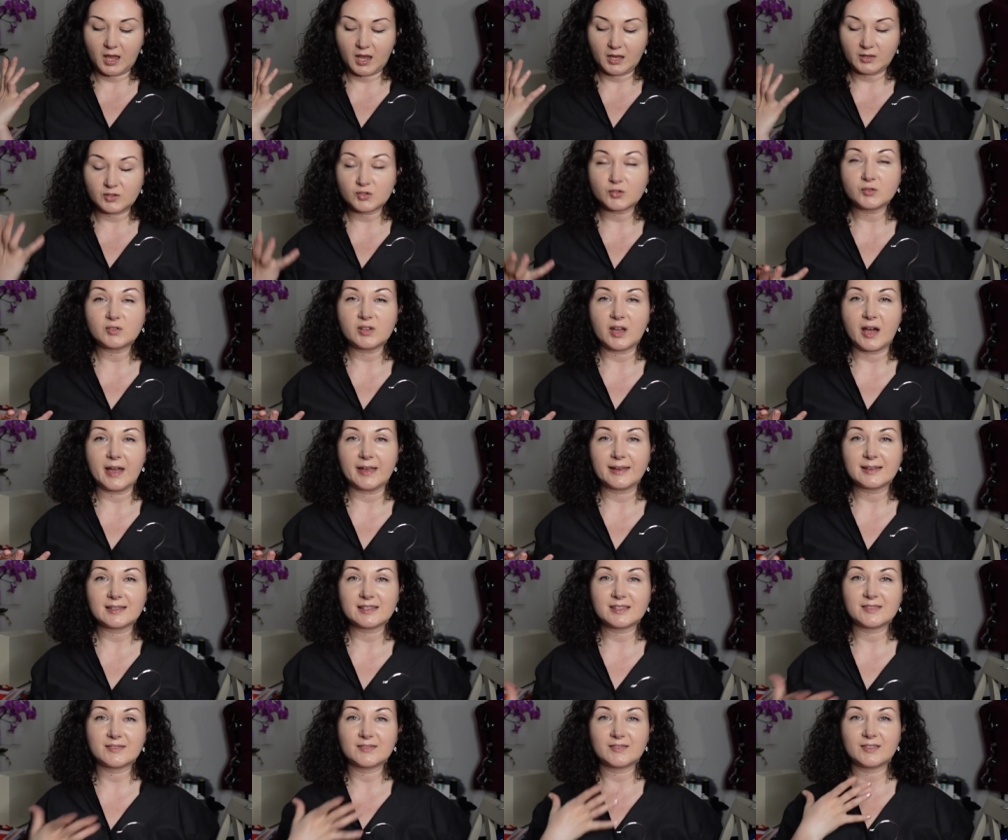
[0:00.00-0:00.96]
too
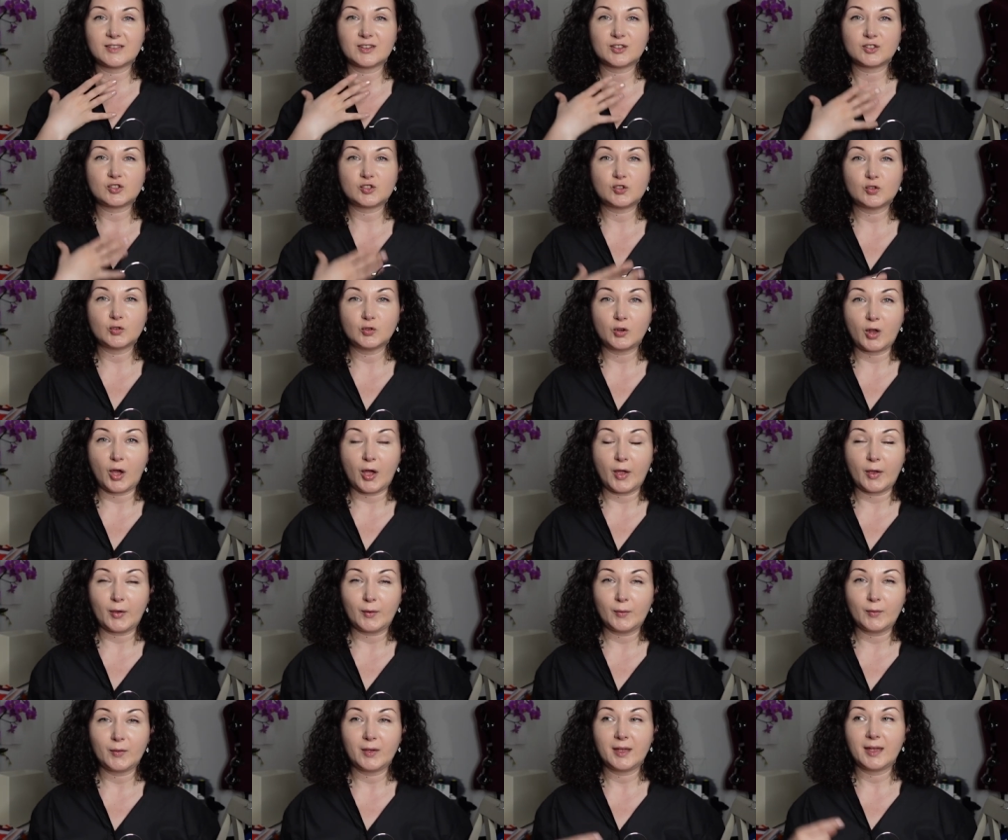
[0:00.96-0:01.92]
tight too
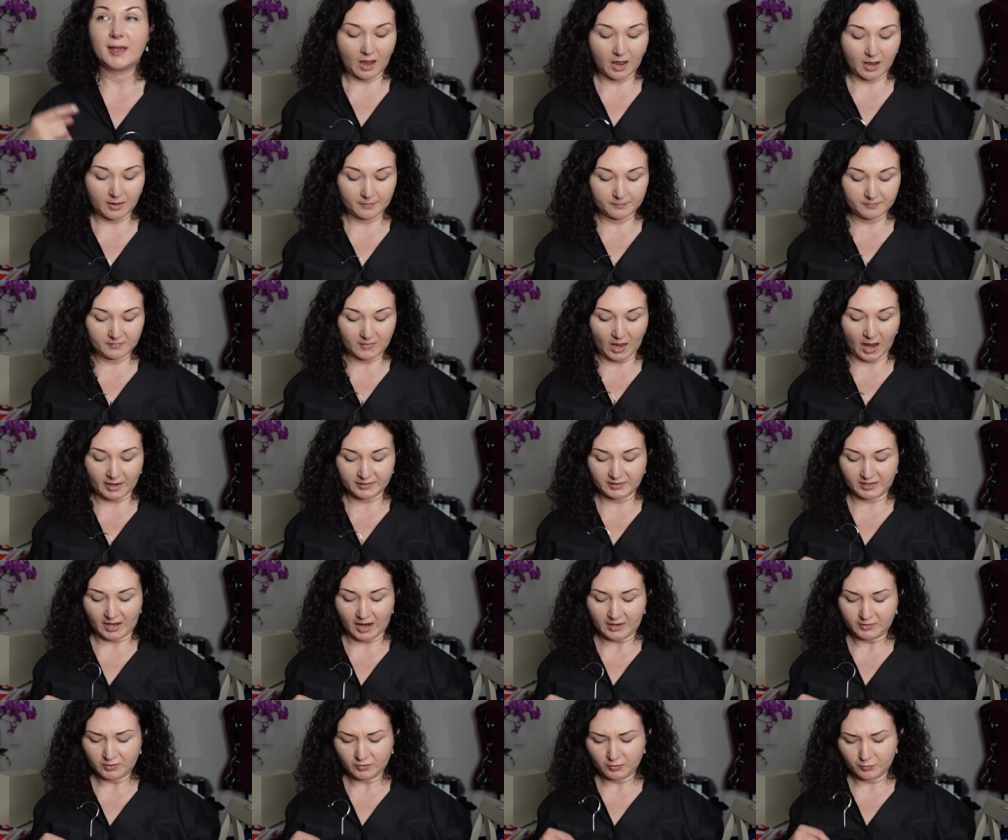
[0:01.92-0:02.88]
low um I,
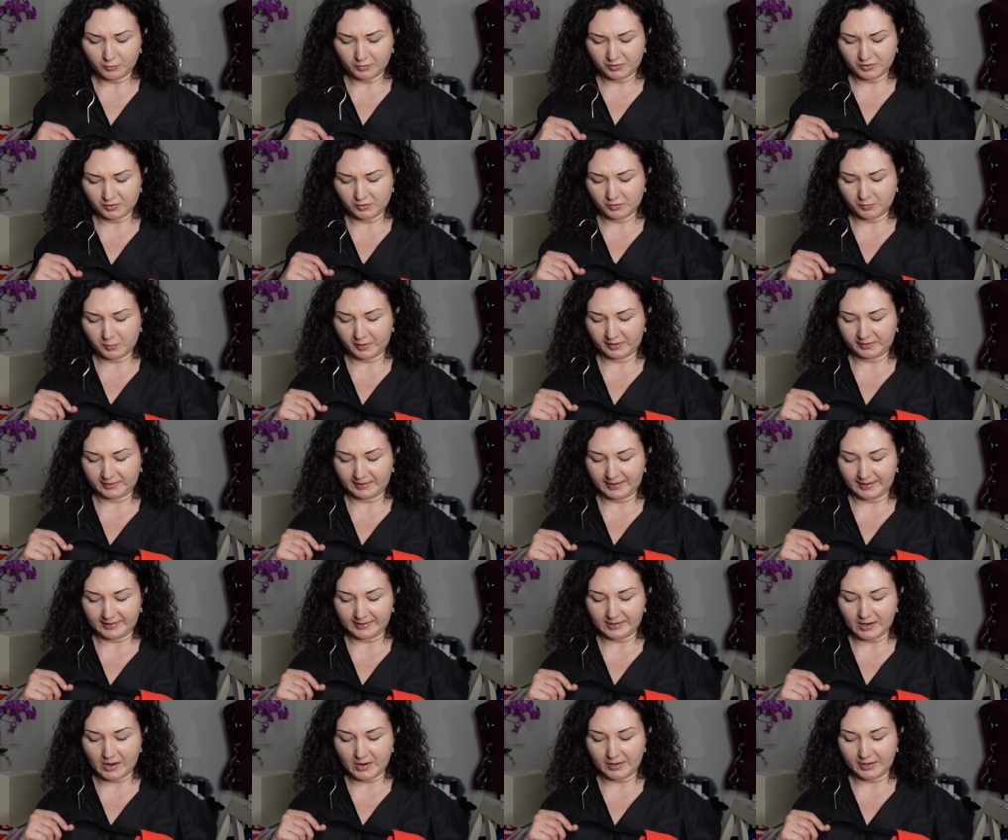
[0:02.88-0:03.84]
I don't know what to do about the
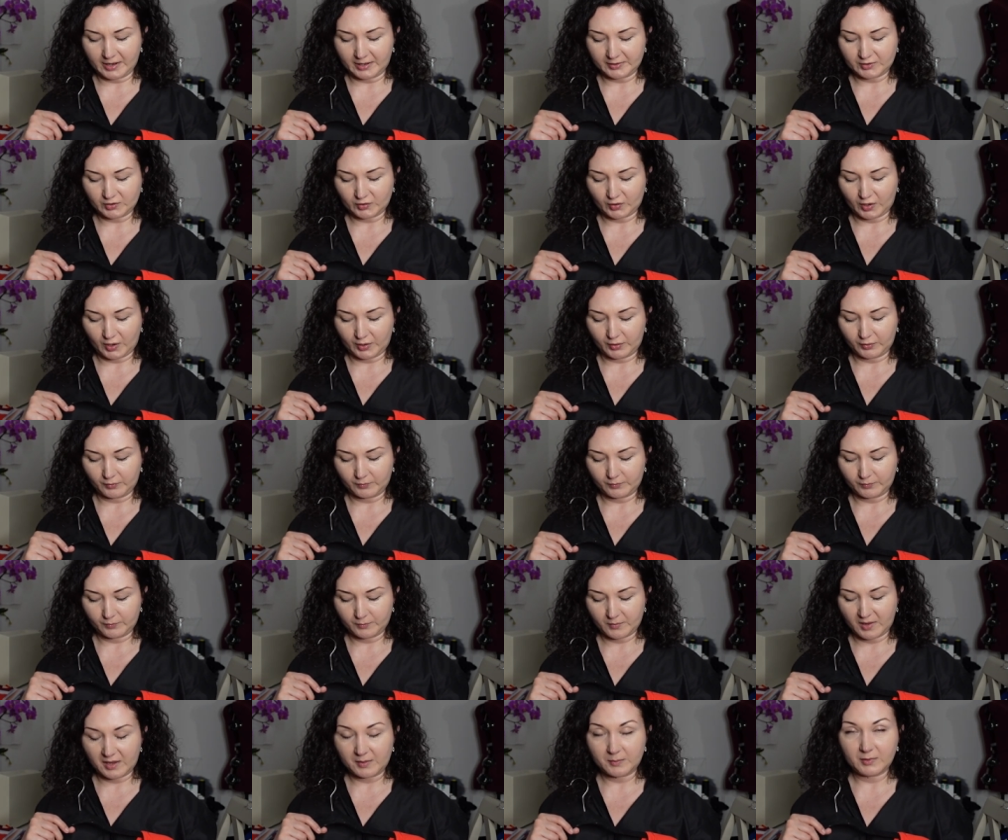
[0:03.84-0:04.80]
neckline I don't know
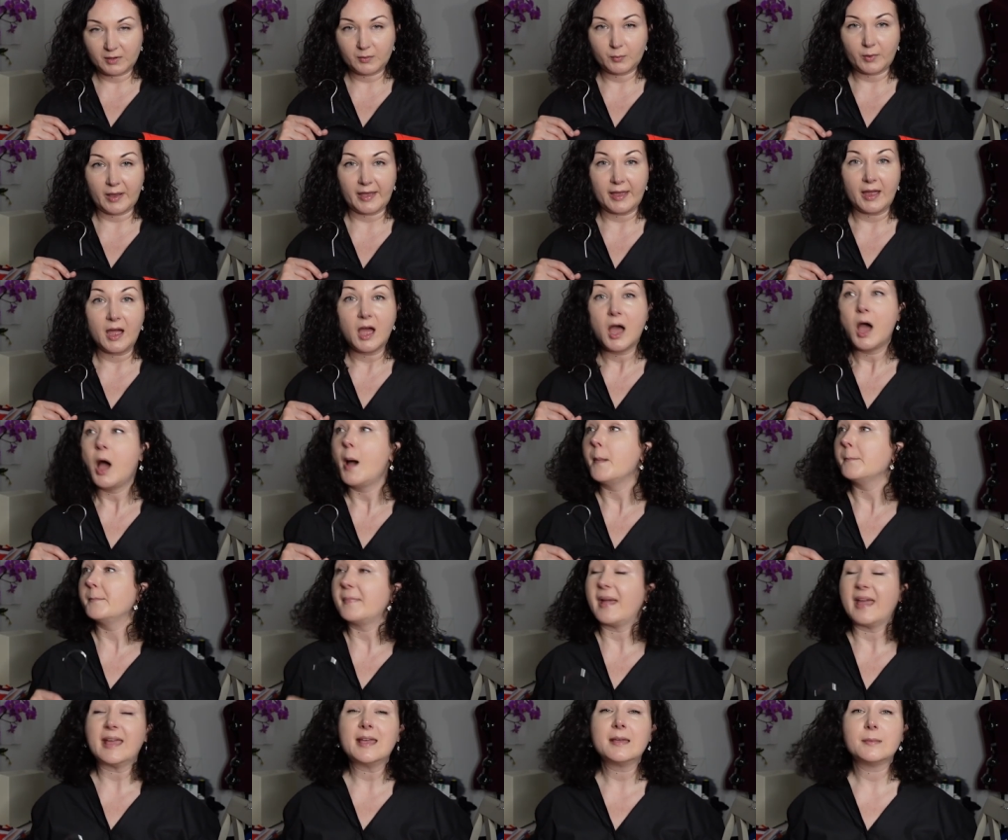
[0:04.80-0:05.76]
maybe wear
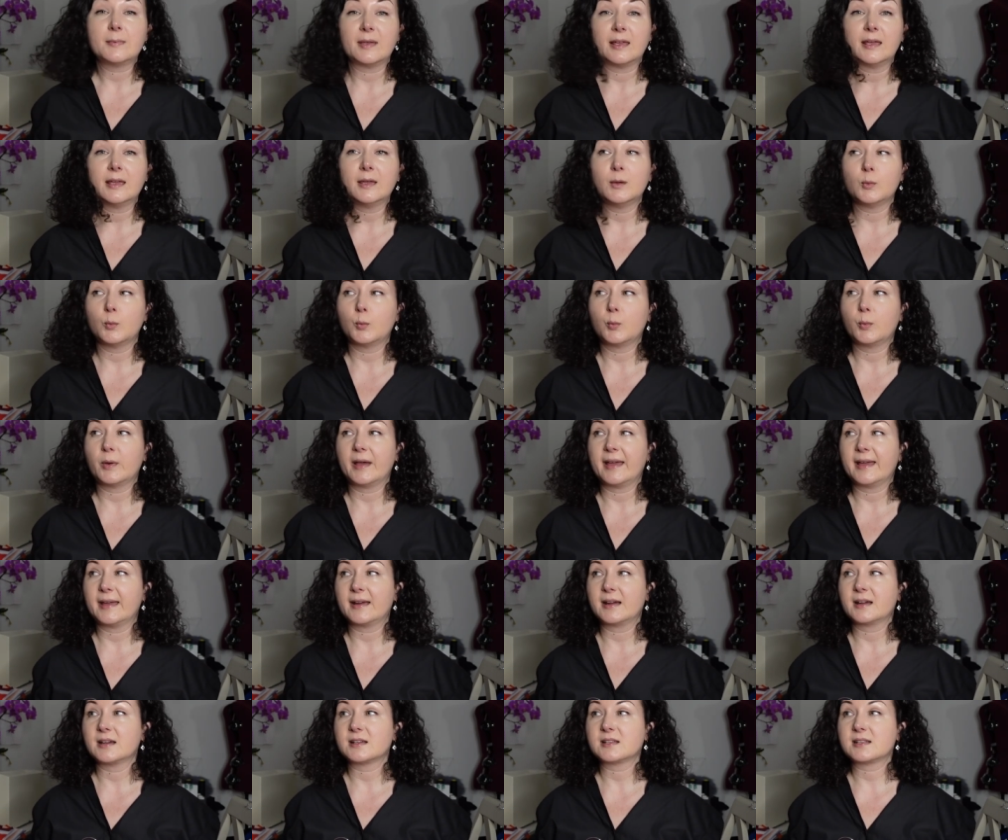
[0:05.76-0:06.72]
maybe
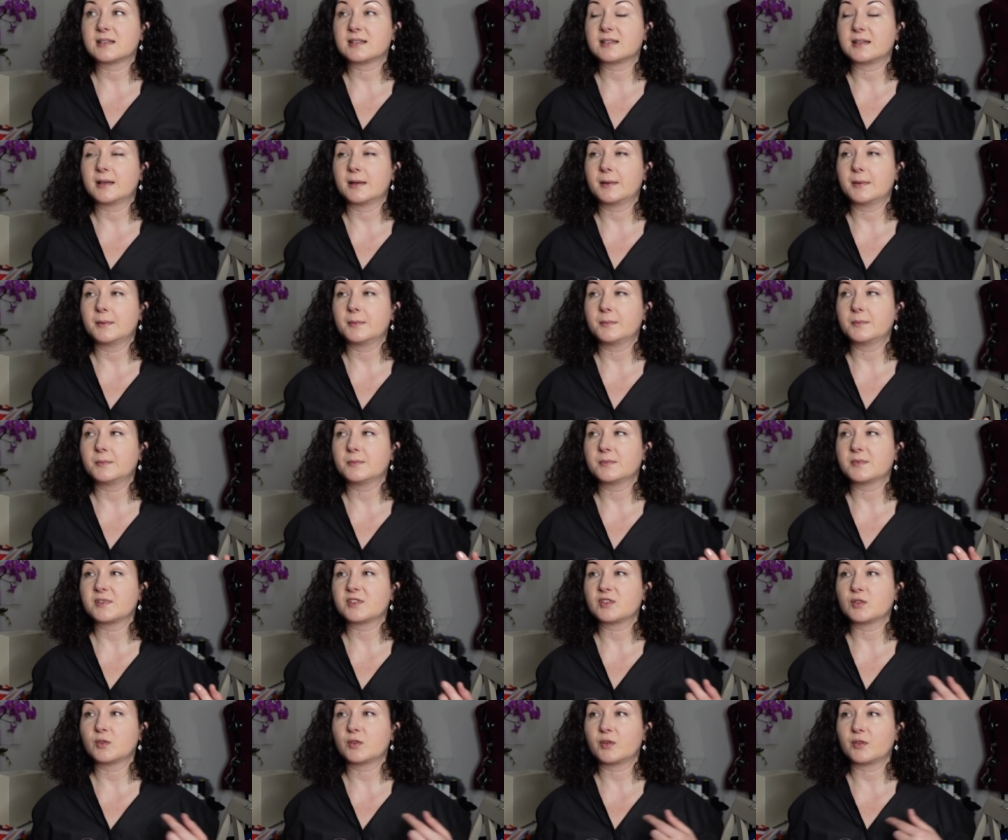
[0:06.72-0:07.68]
wear
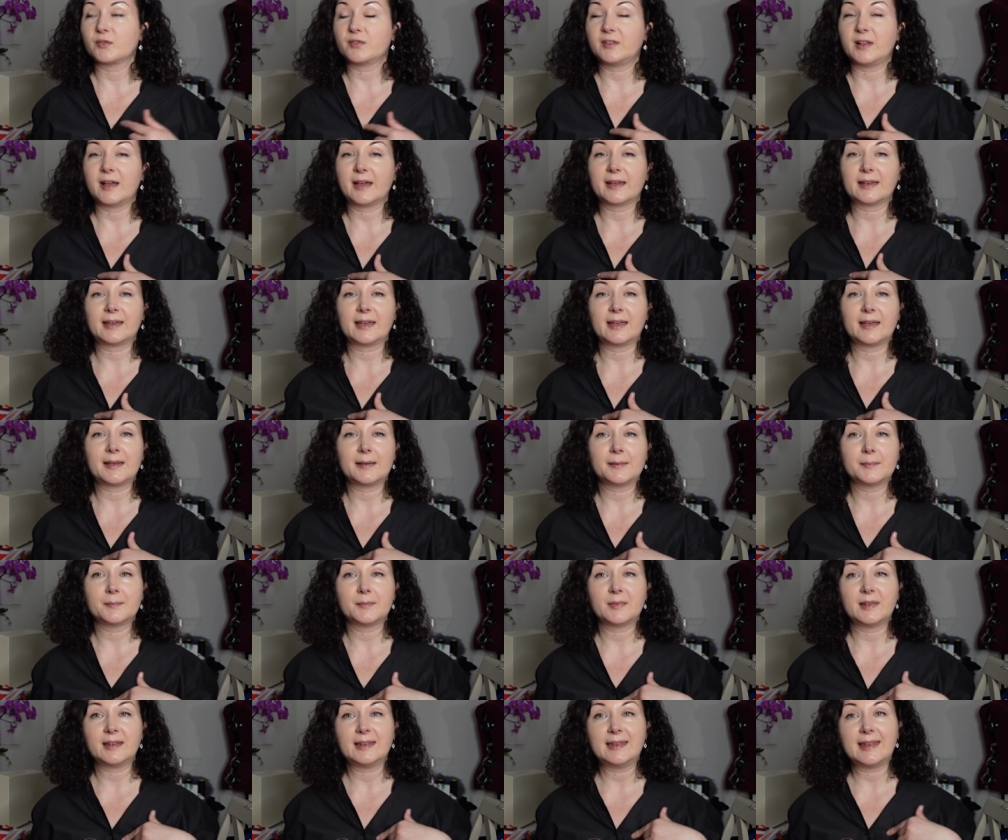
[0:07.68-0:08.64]
some sort of like a
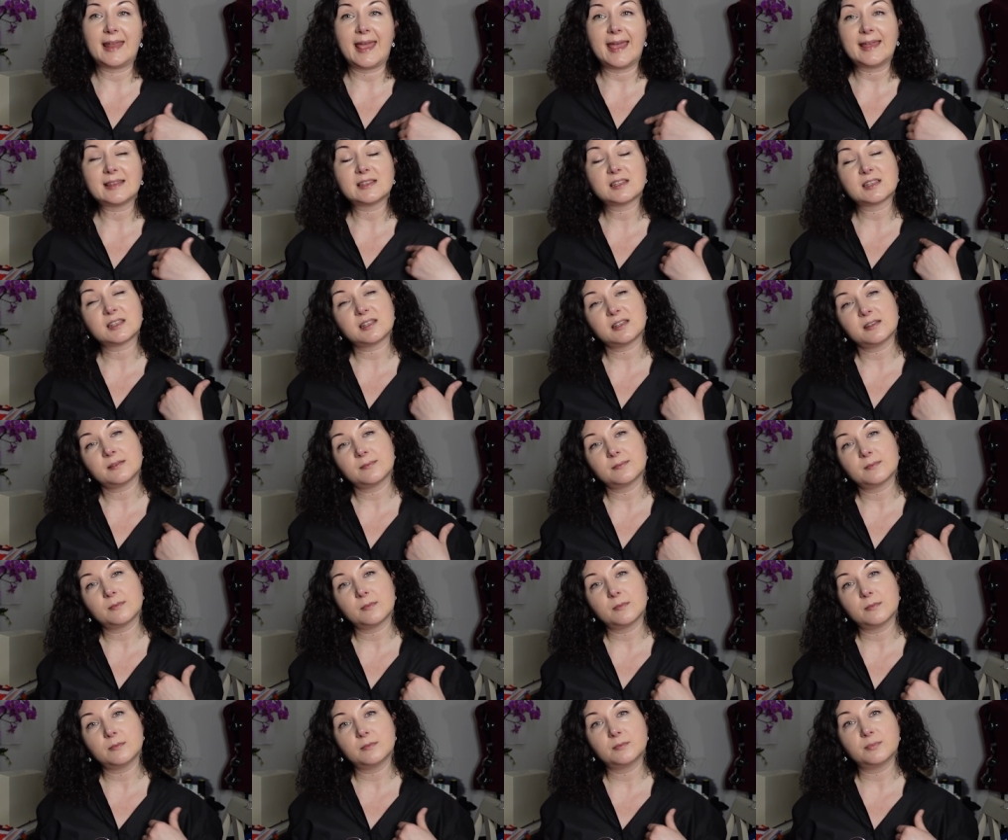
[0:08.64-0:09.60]
um, net
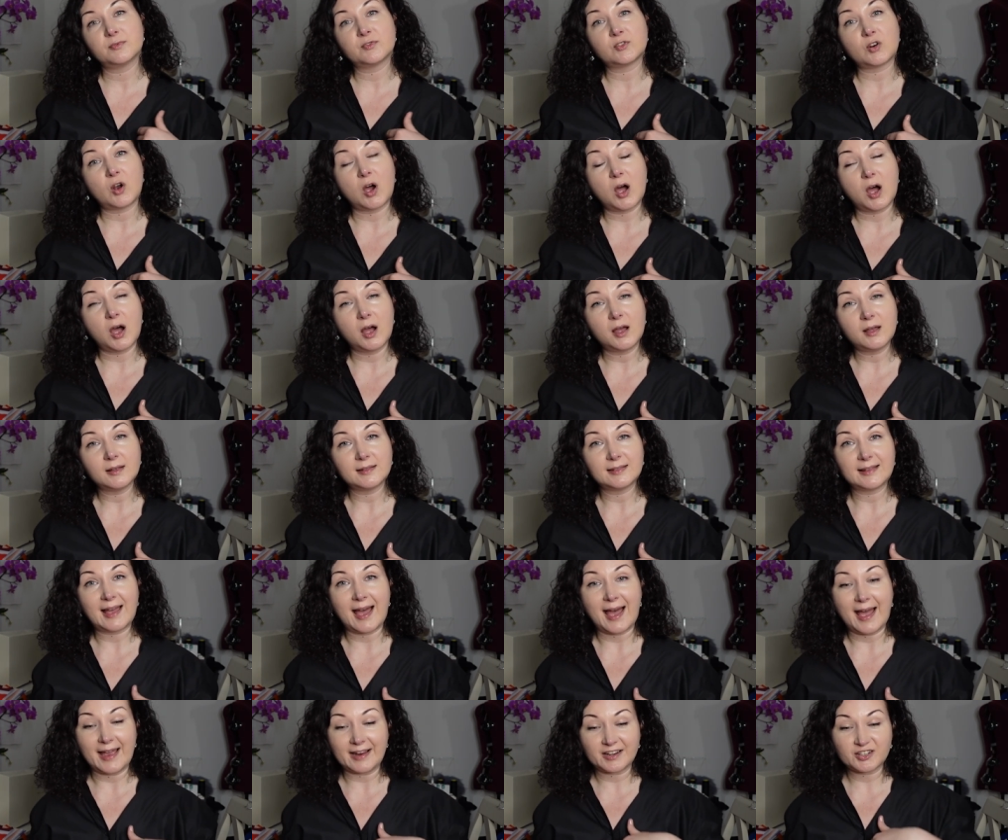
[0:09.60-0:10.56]
bra
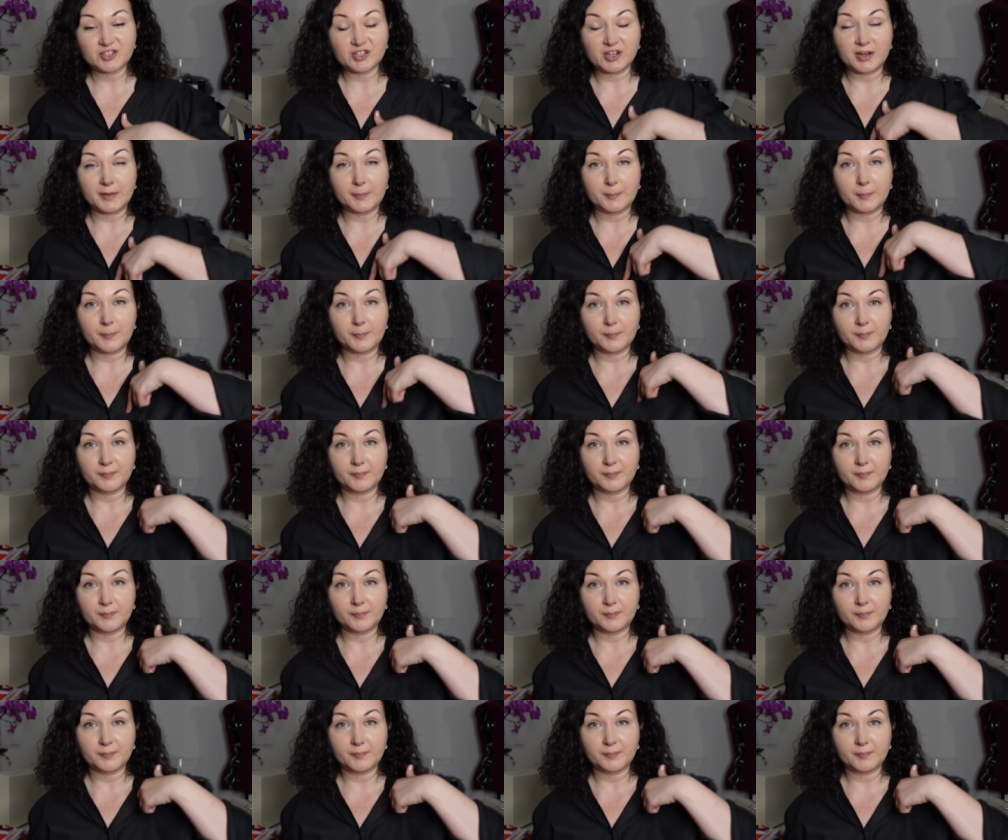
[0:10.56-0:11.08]
that actually